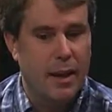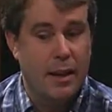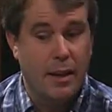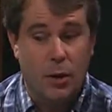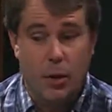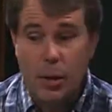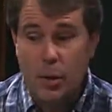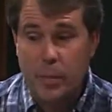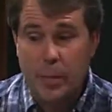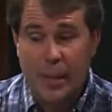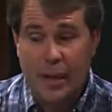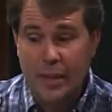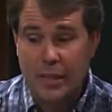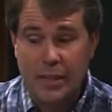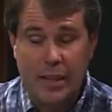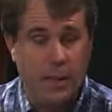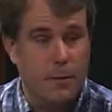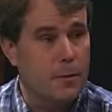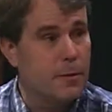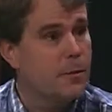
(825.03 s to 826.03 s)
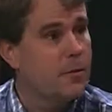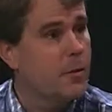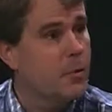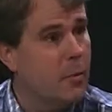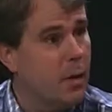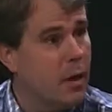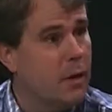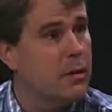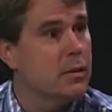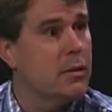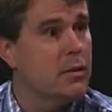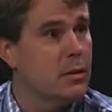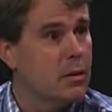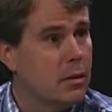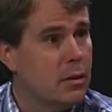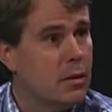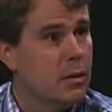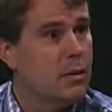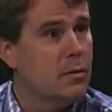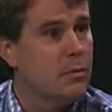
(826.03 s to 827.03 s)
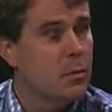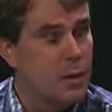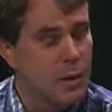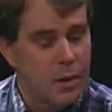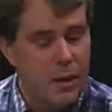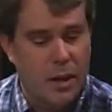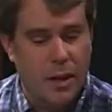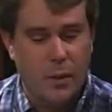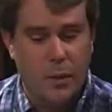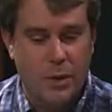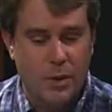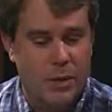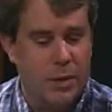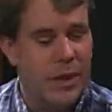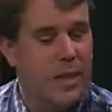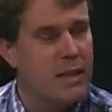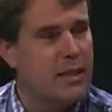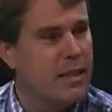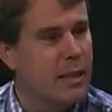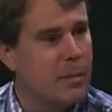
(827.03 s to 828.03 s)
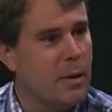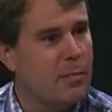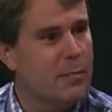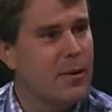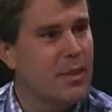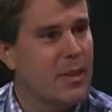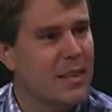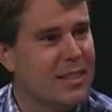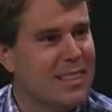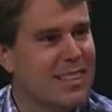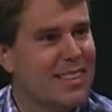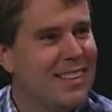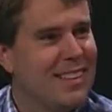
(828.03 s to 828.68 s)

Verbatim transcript: and had only been back in town for a few months. Wow. When okay. when yeah, she came up for us.